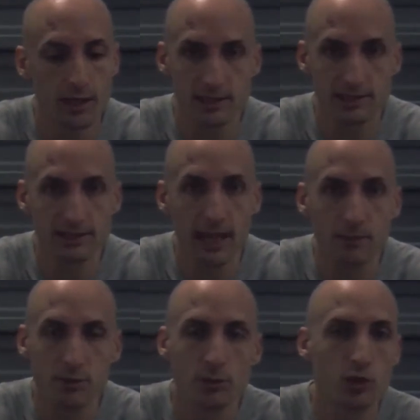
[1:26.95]
is
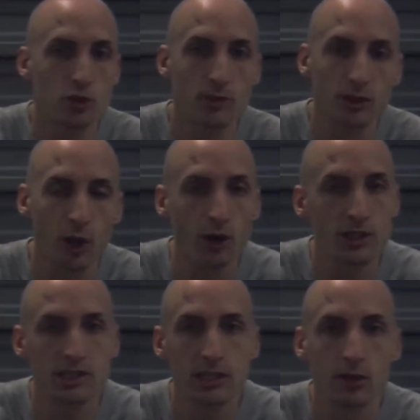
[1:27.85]
steps. We use them a ton
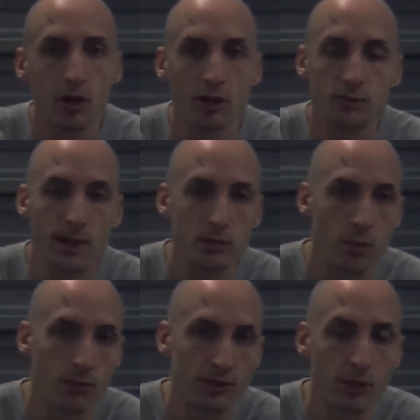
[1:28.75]
at Seton Hall, especially
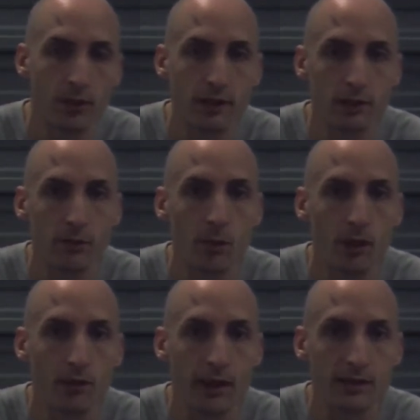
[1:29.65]
when we're dealing with inclement
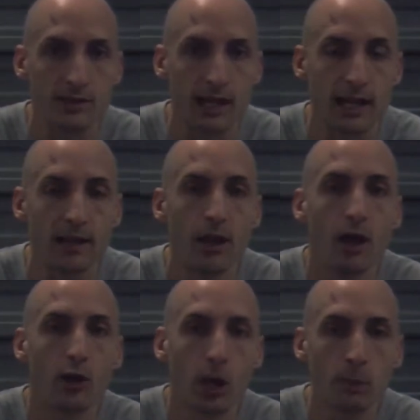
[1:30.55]
weather outside.
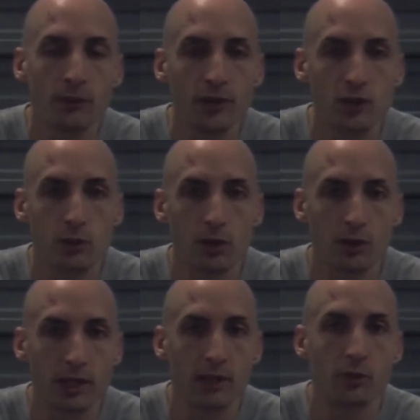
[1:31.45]
A couple things you want to
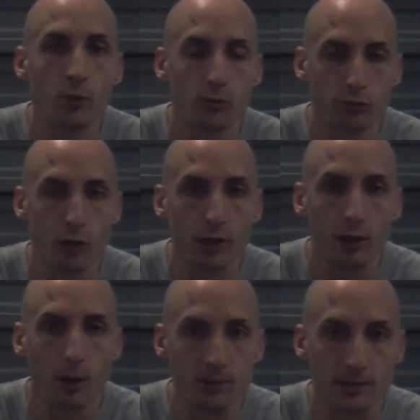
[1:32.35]
look into when running
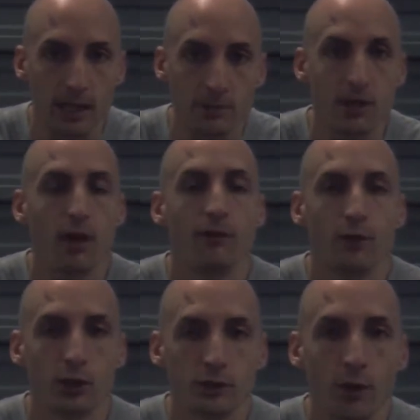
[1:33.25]
up steps.
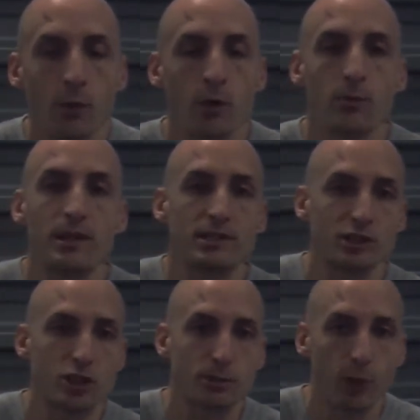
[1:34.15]
First of all, we want to be as
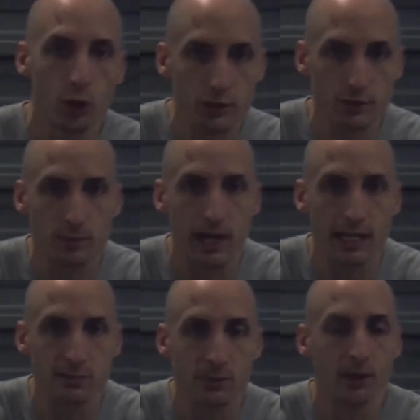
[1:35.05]
explosive as
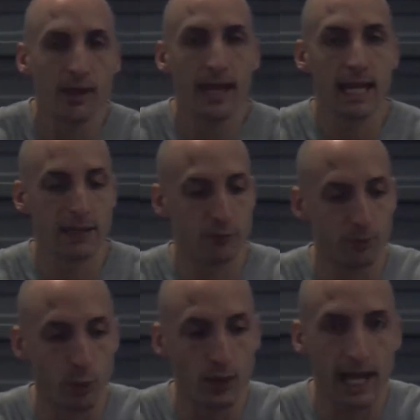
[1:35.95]
possible and get from
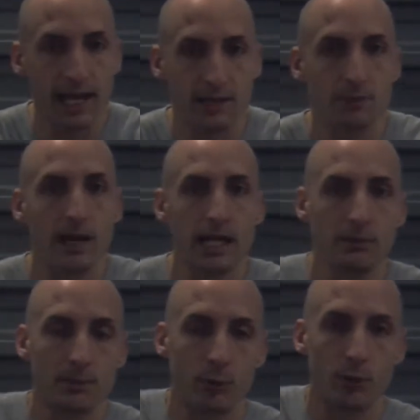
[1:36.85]
point A on the
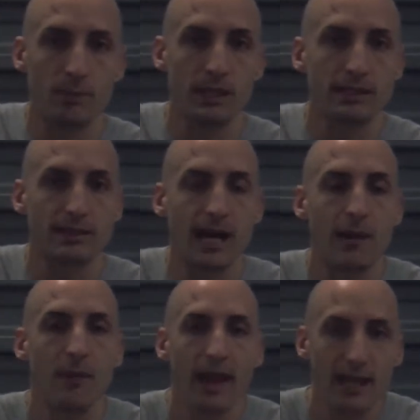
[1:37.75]
bottom to point B at the
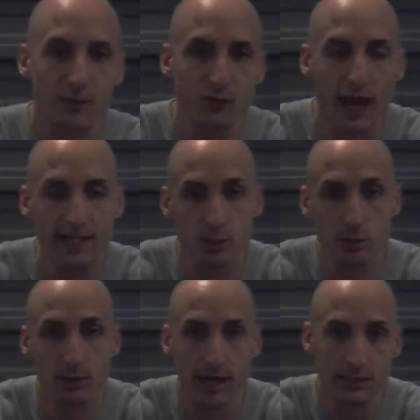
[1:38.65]
top as fast as
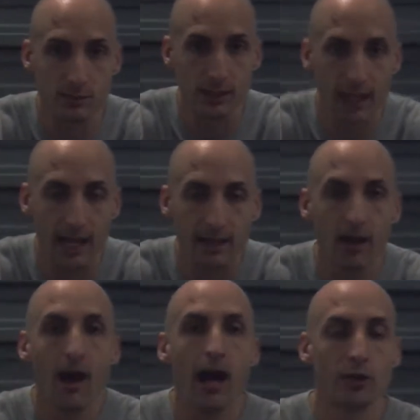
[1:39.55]
we possibly can.
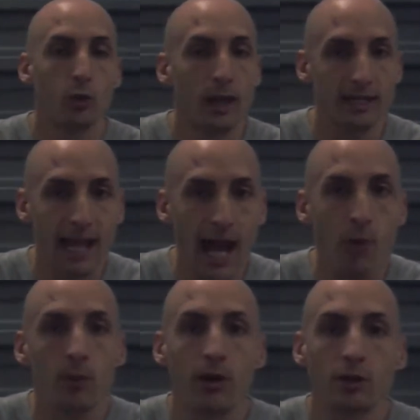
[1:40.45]
On the way
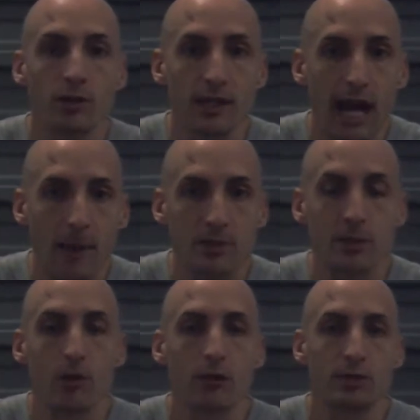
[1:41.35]
down, we want to do the opposite.
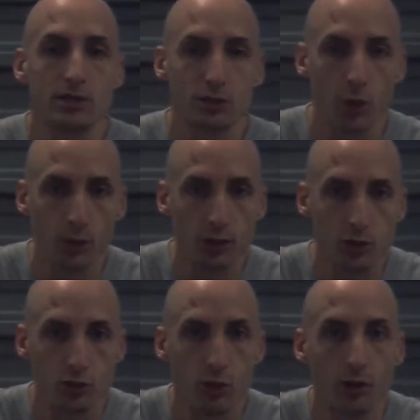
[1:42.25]
We want to be slow and
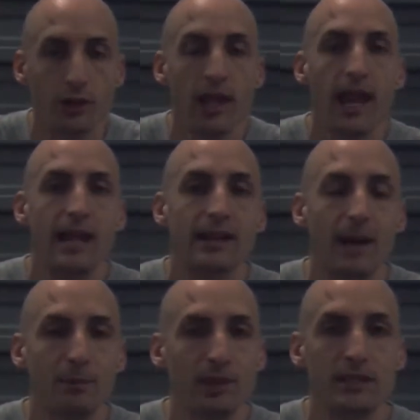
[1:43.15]
controlled and
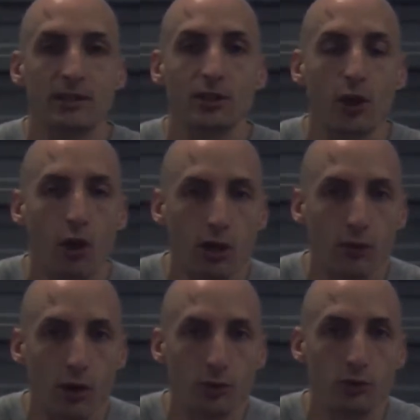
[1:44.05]
not place a ton
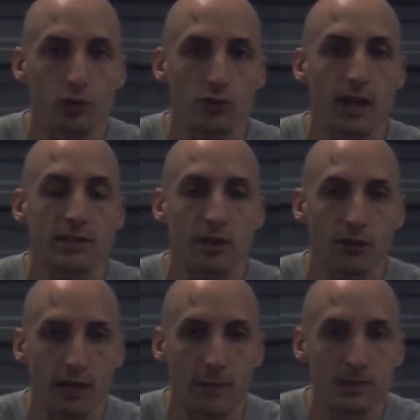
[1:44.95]
of undue stress on
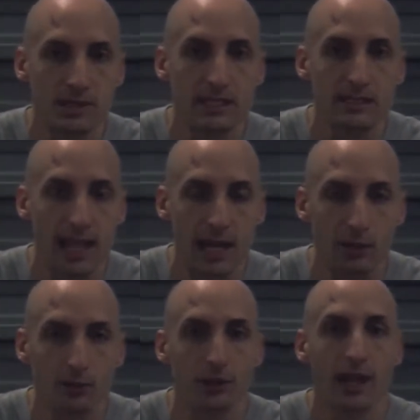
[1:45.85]
our hips, knees, and
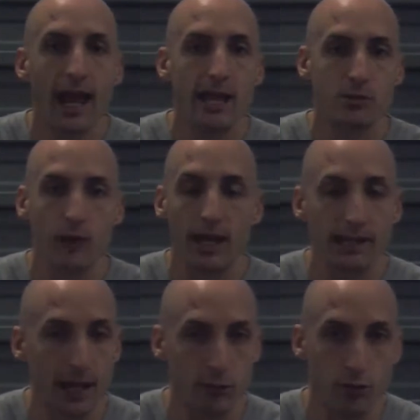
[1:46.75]
ankles, as any
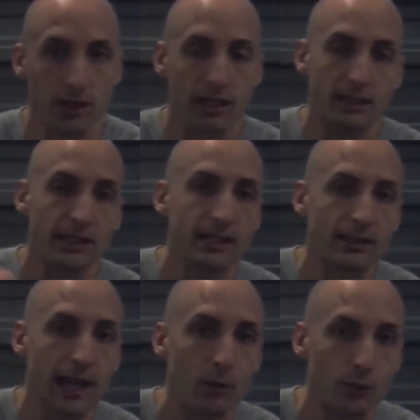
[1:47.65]
kind of running on a
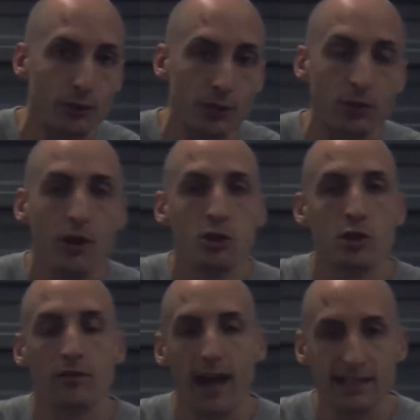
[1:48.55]
decline will do. So if
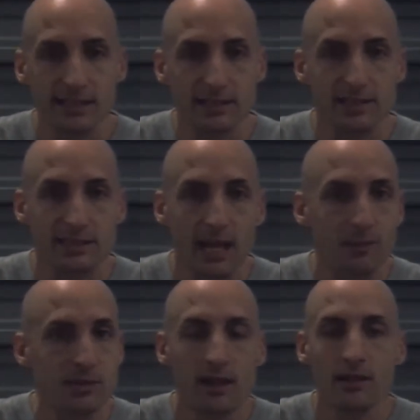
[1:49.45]
you have access to
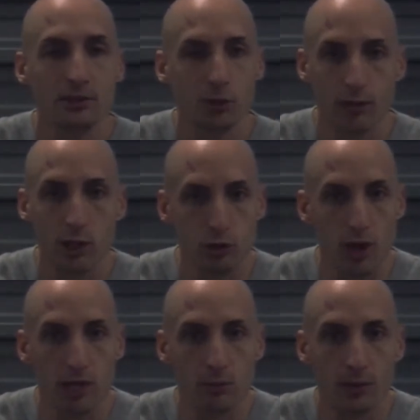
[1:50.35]
steps, it's a great
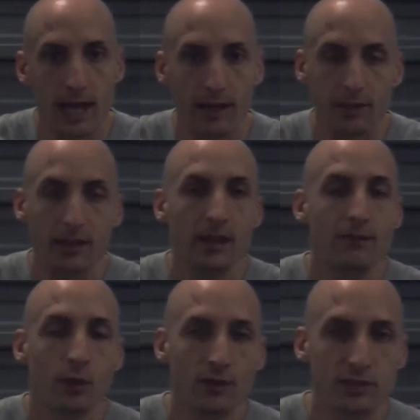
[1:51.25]
training modality.
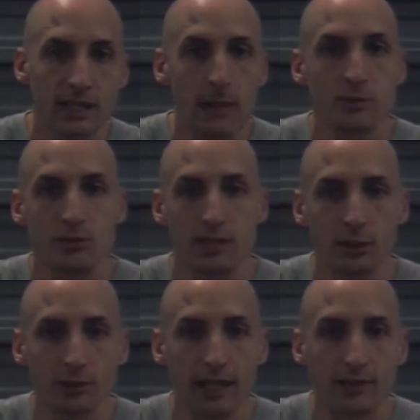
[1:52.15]
If you don't have steps, there's
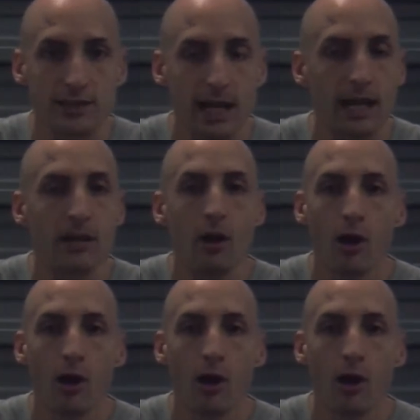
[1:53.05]
hills outside.